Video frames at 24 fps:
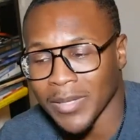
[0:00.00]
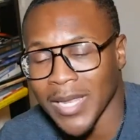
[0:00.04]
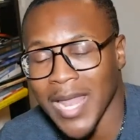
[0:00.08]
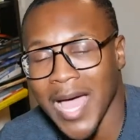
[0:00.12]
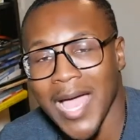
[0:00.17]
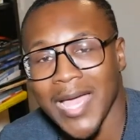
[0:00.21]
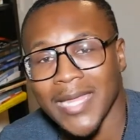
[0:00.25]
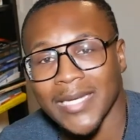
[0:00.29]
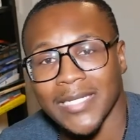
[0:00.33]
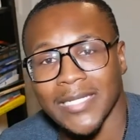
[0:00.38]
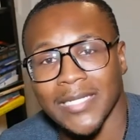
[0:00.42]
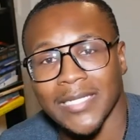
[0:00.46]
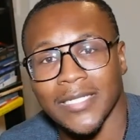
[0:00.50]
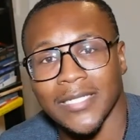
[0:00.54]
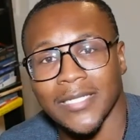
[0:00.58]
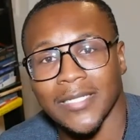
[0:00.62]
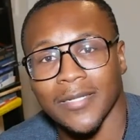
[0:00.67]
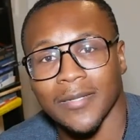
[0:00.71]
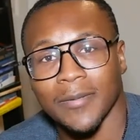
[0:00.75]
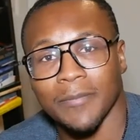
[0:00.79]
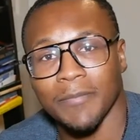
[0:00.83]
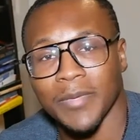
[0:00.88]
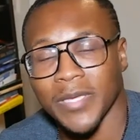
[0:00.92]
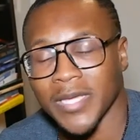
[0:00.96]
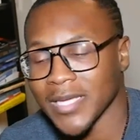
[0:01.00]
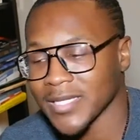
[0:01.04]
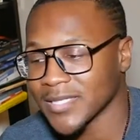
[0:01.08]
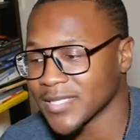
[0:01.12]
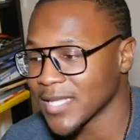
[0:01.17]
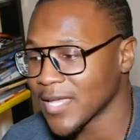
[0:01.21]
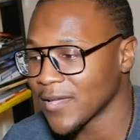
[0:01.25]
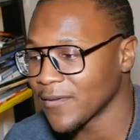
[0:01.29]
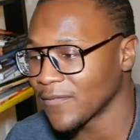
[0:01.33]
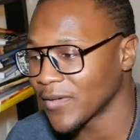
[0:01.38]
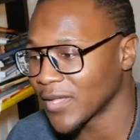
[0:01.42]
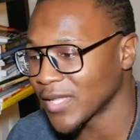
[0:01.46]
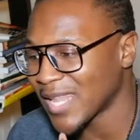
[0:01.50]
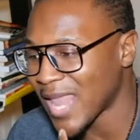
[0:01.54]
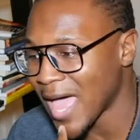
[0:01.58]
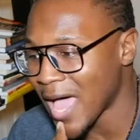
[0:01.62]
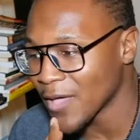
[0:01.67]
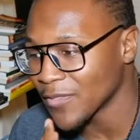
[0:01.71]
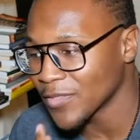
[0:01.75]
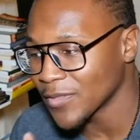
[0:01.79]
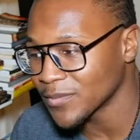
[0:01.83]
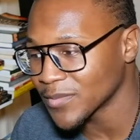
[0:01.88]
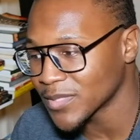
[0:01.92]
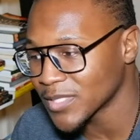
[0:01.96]
blinded because they've
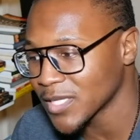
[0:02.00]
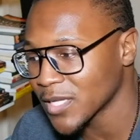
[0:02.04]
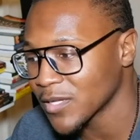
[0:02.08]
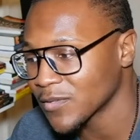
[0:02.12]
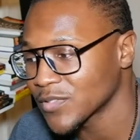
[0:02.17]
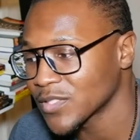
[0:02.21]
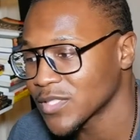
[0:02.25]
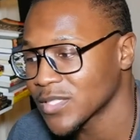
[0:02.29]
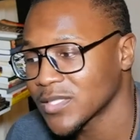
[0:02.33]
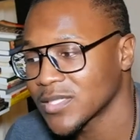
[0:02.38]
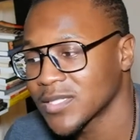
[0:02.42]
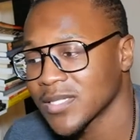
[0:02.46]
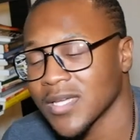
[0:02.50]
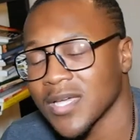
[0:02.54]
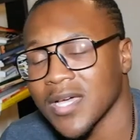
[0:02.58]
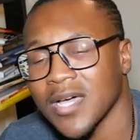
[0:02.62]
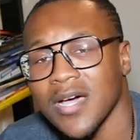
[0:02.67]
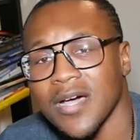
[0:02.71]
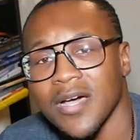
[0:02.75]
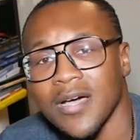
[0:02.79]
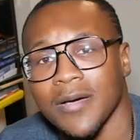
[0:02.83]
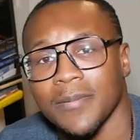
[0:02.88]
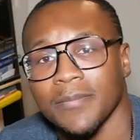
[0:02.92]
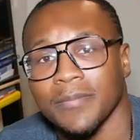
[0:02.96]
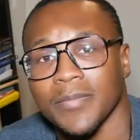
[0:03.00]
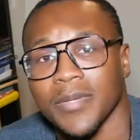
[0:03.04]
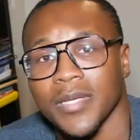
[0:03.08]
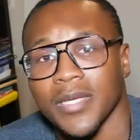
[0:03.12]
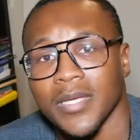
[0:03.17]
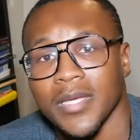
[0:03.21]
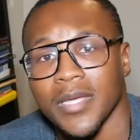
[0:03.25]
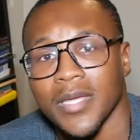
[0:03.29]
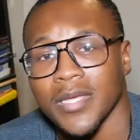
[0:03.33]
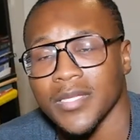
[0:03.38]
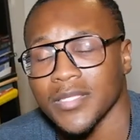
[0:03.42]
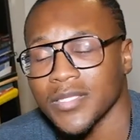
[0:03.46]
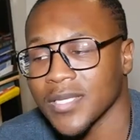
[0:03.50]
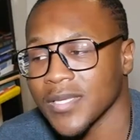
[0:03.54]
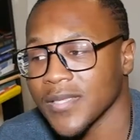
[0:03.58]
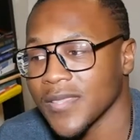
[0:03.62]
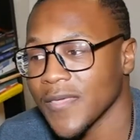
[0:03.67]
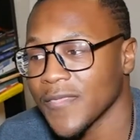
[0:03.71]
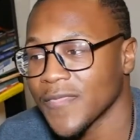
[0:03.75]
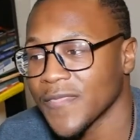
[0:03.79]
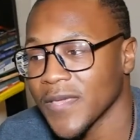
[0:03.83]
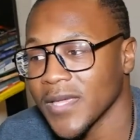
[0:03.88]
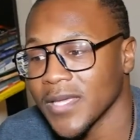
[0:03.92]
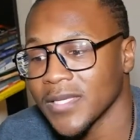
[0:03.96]
allowed themselves to succumb to
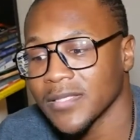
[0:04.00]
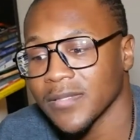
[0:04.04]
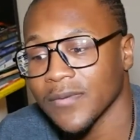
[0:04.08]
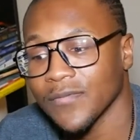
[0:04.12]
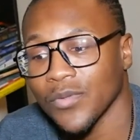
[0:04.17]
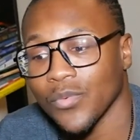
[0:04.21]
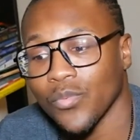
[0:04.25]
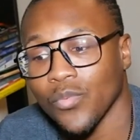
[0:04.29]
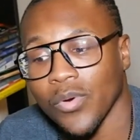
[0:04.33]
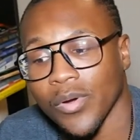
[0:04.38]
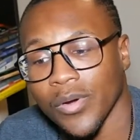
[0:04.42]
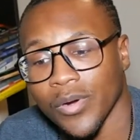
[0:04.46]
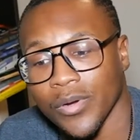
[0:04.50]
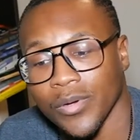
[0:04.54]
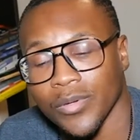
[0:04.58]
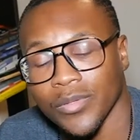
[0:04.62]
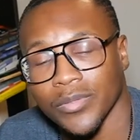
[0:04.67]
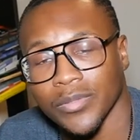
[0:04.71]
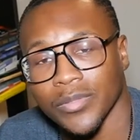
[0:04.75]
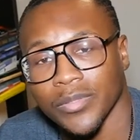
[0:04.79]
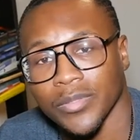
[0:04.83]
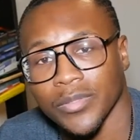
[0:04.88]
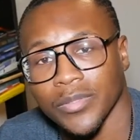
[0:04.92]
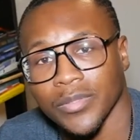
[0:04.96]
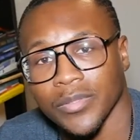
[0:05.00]
the things of the world,